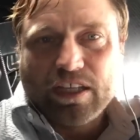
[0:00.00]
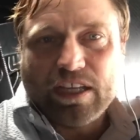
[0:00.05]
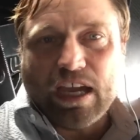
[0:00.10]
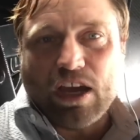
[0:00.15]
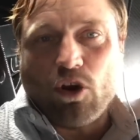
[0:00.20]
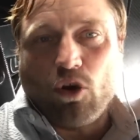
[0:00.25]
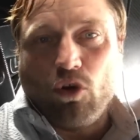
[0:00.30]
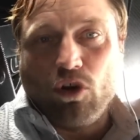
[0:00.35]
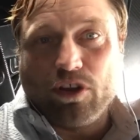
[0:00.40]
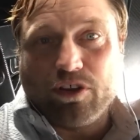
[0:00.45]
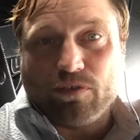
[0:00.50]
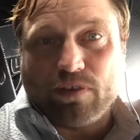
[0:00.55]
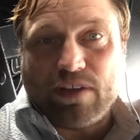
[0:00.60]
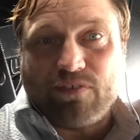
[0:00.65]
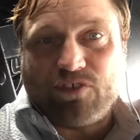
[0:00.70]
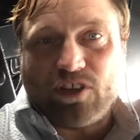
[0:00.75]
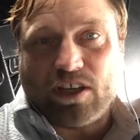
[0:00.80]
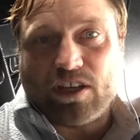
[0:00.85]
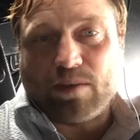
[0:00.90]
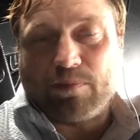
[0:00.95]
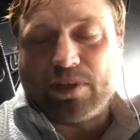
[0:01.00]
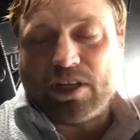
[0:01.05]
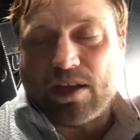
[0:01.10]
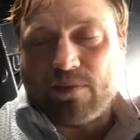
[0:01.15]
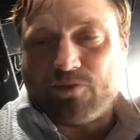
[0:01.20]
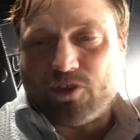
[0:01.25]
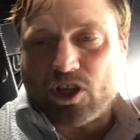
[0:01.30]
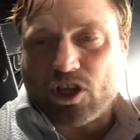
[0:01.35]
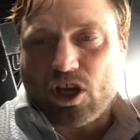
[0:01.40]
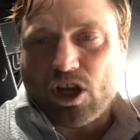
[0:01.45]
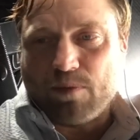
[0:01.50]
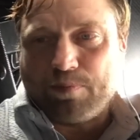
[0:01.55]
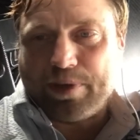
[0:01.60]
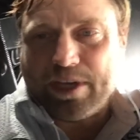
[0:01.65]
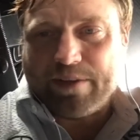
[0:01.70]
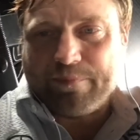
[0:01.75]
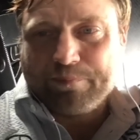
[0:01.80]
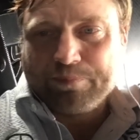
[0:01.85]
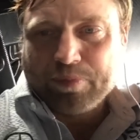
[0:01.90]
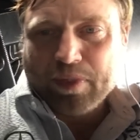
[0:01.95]
Yeah, all of the reefing can be done from the
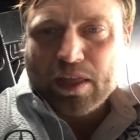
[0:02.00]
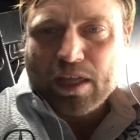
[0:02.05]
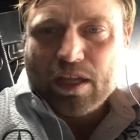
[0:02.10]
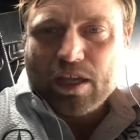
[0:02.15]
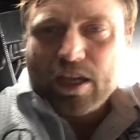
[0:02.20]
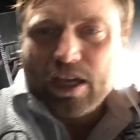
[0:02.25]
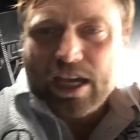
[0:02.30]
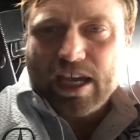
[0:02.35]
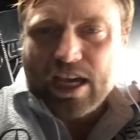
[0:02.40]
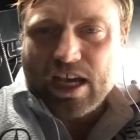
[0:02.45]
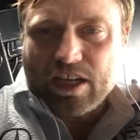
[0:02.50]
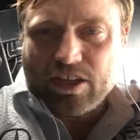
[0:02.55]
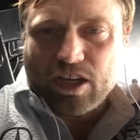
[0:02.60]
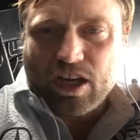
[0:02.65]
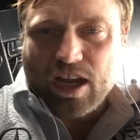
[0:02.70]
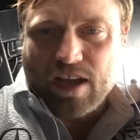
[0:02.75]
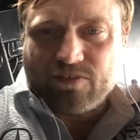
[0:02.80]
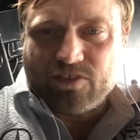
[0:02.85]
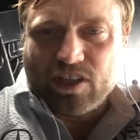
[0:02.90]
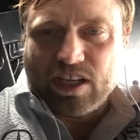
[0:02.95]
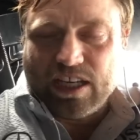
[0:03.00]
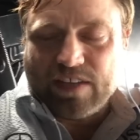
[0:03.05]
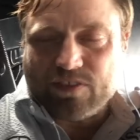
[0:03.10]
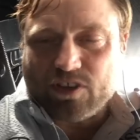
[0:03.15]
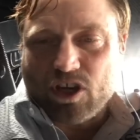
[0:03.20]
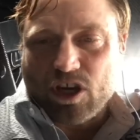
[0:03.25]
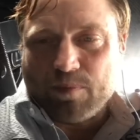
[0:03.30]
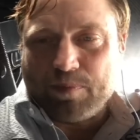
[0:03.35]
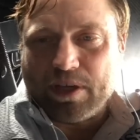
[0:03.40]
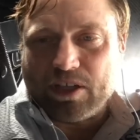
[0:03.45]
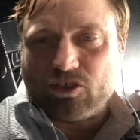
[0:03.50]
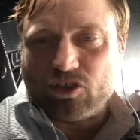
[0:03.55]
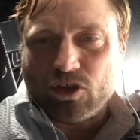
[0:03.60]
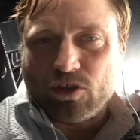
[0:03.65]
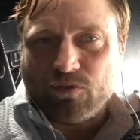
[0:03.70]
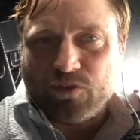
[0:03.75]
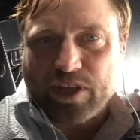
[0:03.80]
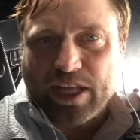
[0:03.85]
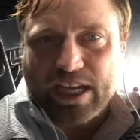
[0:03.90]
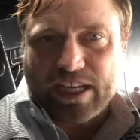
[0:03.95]
cockpit. I don't have to leave the cockpit at
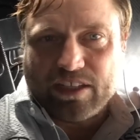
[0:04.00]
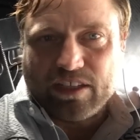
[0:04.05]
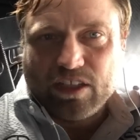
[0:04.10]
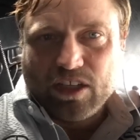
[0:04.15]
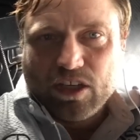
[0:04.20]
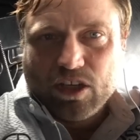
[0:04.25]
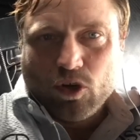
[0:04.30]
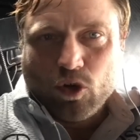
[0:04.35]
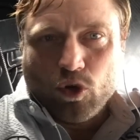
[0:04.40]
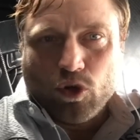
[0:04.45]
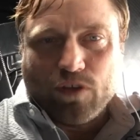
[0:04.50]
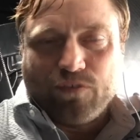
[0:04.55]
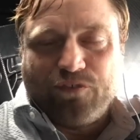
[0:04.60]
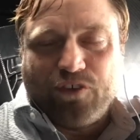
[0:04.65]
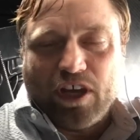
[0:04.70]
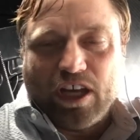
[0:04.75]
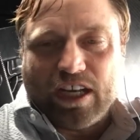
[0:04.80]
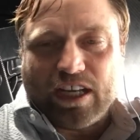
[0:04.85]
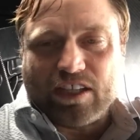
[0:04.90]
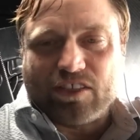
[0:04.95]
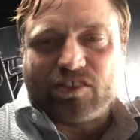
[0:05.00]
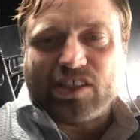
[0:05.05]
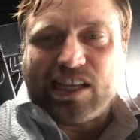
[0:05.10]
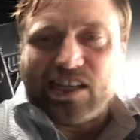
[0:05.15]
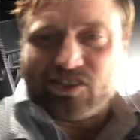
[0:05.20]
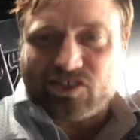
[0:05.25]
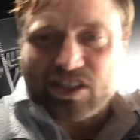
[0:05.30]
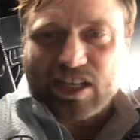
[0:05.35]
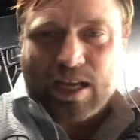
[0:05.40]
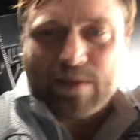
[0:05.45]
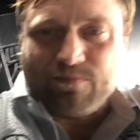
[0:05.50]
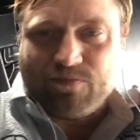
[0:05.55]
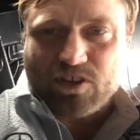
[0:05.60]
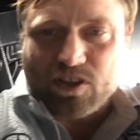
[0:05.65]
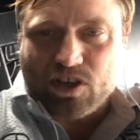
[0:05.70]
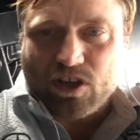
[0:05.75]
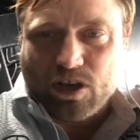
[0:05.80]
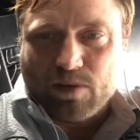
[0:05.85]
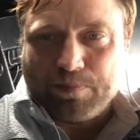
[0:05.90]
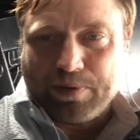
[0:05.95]
all for that. All the furling of sails can happen from
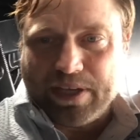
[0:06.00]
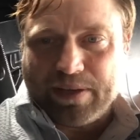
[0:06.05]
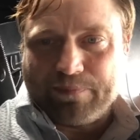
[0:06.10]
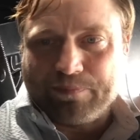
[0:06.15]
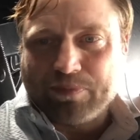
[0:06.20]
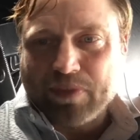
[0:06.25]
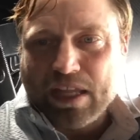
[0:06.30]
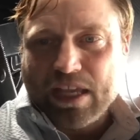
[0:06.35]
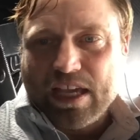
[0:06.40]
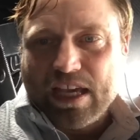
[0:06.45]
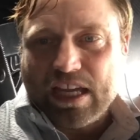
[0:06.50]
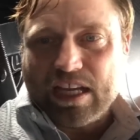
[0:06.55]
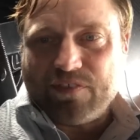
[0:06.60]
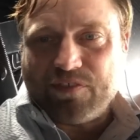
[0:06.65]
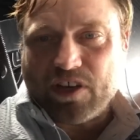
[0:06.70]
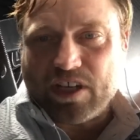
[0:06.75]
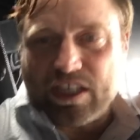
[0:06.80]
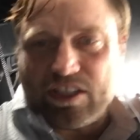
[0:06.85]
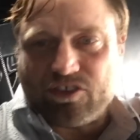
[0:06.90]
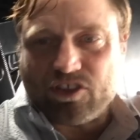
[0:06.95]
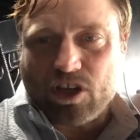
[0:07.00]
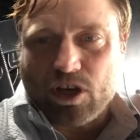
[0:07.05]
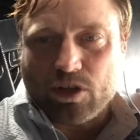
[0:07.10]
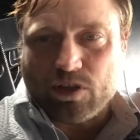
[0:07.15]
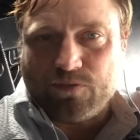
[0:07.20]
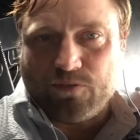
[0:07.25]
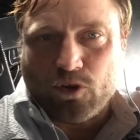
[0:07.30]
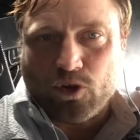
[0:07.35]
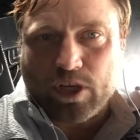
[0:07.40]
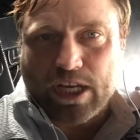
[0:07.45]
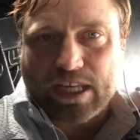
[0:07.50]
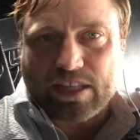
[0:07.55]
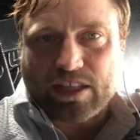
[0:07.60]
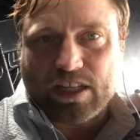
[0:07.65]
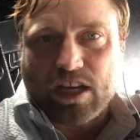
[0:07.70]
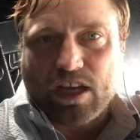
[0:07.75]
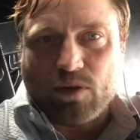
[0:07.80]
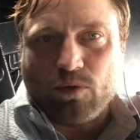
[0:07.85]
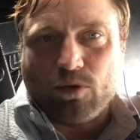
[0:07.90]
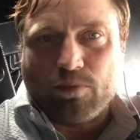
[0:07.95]
the cockpit, and if I need to go on the foredeck,
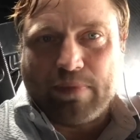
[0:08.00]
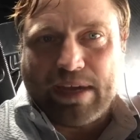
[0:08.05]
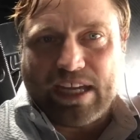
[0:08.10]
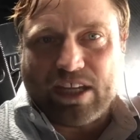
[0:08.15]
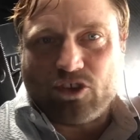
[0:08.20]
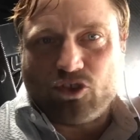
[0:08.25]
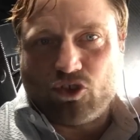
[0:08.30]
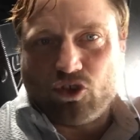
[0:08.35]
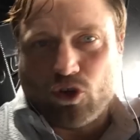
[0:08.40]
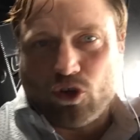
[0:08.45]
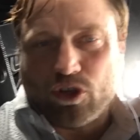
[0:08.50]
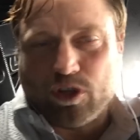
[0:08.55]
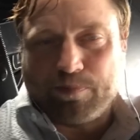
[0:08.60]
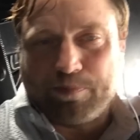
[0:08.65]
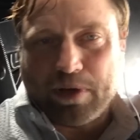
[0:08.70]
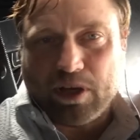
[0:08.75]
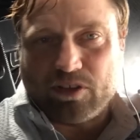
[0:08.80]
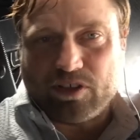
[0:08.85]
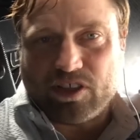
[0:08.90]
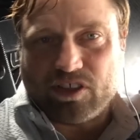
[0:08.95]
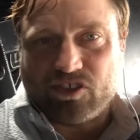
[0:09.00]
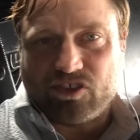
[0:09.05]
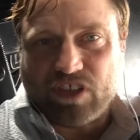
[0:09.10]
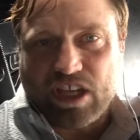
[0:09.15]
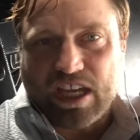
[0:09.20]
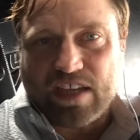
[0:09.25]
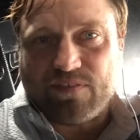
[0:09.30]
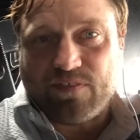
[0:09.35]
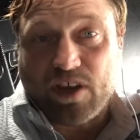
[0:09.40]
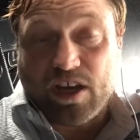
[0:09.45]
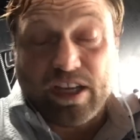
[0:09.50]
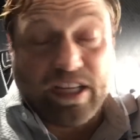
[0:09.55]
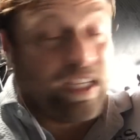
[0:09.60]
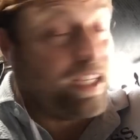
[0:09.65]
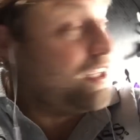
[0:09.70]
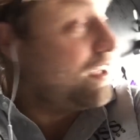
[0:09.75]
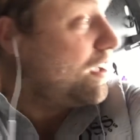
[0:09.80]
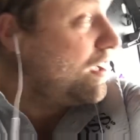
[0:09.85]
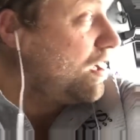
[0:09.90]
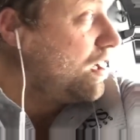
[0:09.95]
then I will make sure the boat is safe.
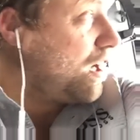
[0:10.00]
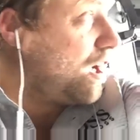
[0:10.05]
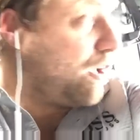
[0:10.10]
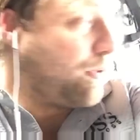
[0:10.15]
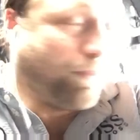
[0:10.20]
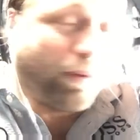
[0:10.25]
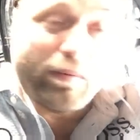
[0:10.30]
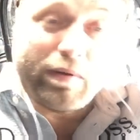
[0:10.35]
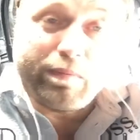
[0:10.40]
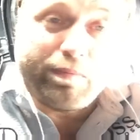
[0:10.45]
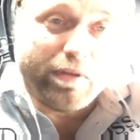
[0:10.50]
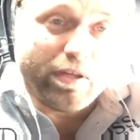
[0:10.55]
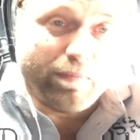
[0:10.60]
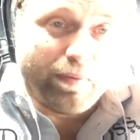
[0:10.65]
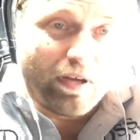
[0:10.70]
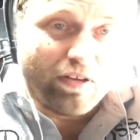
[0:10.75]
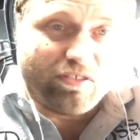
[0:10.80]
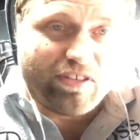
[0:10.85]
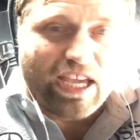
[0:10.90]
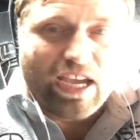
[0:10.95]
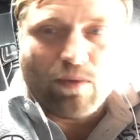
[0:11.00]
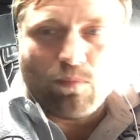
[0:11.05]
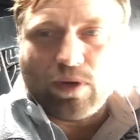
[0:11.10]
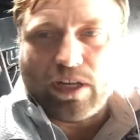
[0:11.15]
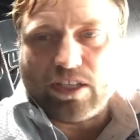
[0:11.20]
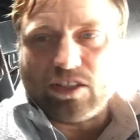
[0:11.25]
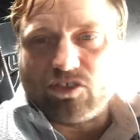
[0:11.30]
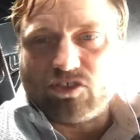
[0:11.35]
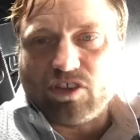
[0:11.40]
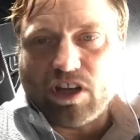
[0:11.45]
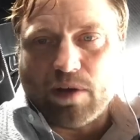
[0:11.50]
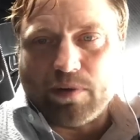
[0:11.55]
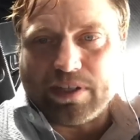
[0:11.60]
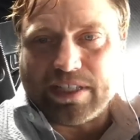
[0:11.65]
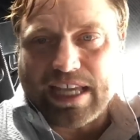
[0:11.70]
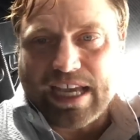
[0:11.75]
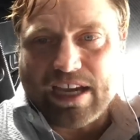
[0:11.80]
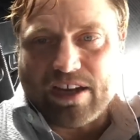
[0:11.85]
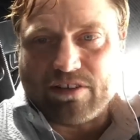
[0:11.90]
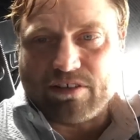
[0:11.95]
I'll probably put the boat downwind, slow
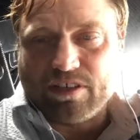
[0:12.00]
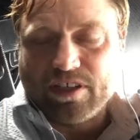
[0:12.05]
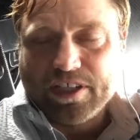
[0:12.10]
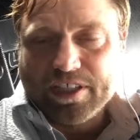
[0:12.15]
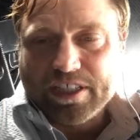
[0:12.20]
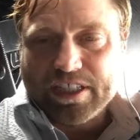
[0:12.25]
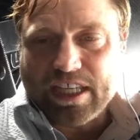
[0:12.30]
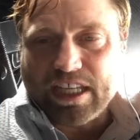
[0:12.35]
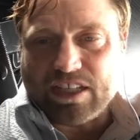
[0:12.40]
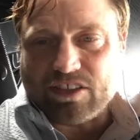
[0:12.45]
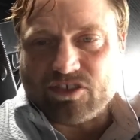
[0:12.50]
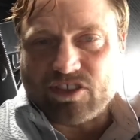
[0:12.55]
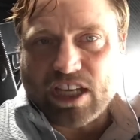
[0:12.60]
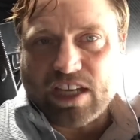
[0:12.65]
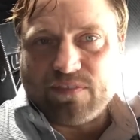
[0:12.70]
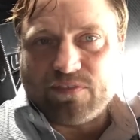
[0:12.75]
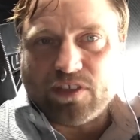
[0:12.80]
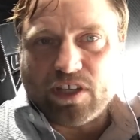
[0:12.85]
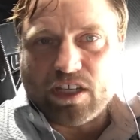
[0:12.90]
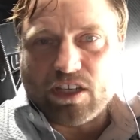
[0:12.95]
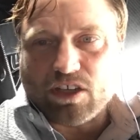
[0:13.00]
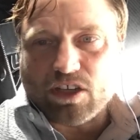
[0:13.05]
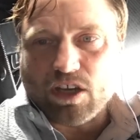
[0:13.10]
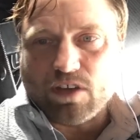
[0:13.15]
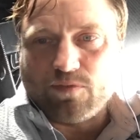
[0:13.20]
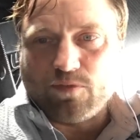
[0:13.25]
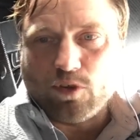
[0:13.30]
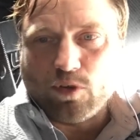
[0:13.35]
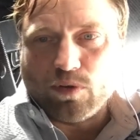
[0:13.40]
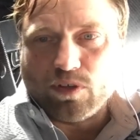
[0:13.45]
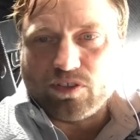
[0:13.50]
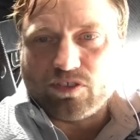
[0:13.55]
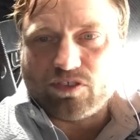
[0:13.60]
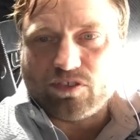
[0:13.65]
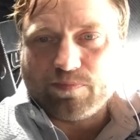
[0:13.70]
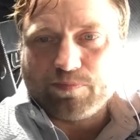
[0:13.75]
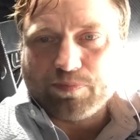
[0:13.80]
it down, get it safe, and then I'll go forwards.